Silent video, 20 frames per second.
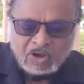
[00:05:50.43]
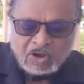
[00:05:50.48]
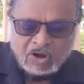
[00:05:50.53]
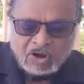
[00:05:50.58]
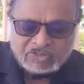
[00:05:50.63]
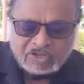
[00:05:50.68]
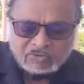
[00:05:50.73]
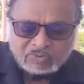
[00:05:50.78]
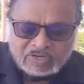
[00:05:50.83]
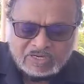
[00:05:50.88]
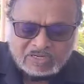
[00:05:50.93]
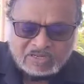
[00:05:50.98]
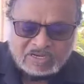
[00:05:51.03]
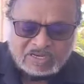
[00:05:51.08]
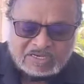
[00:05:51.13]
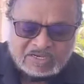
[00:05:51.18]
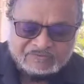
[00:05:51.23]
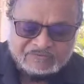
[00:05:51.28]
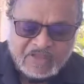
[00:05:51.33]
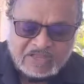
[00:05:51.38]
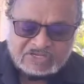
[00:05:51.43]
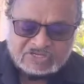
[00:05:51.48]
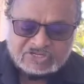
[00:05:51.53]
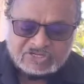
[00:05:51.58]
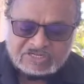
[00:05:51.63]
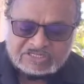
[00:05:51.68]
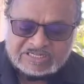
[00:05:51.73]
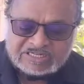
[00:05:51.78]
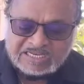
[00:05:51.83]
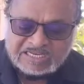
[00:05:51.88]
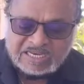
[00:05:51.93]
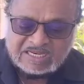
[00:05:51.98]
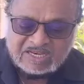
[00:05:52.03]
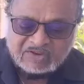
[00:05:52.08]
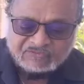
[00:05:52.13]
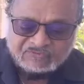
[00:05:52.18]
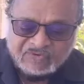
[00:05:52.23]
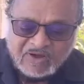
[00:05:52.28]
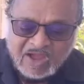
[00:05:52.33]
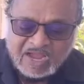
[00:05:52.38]
Other critical interventions
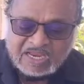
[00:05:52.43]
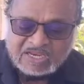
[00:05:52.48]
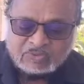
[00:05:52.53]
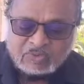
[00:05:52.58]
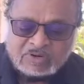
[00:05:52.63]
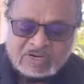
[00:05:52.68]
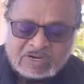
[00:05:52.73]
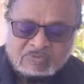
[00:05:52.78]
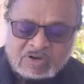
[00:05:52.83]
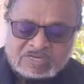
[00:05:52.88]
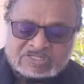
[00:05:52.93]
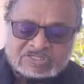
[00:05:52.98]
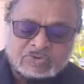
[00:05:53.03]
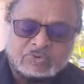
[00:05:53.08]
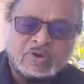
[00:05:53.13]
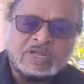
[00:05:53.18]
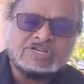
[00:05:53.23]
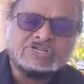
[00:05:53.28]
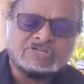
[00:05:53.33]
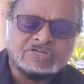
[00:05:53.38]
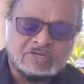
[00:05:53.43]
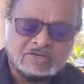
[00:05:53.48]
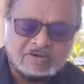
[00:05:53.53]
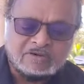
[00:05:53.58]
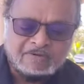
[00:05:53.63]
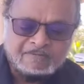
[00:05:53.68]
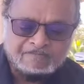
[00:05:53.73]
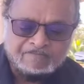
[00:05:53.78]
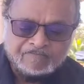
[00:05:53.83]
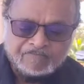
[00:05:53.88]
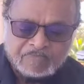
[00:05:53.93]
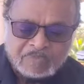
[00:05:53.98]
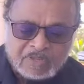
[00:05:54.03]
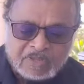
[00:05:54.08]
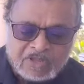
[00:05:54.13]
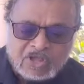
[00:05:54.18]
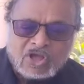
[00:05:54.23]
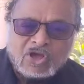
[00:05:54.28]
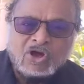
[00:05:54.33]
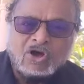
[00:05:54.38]
identified were the restoration
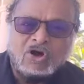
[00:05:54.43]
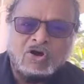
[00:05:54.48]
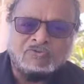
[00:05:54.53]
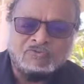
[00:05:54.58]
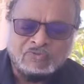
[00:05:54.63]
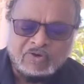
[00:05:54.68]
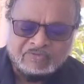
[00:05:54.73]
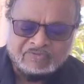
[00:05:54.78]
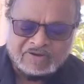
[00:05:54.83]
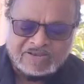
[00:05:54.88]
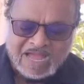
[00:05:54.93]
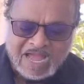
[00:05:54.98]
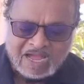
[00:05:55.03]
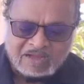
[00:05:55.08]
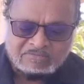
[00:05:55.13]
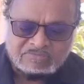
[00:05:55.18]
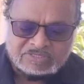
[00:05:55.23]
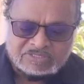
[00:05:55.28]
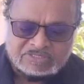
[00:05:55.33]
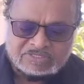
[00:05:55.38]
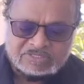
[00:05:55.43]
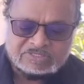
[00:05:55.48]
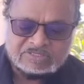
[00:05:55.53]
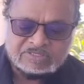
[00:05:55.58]
of river dams,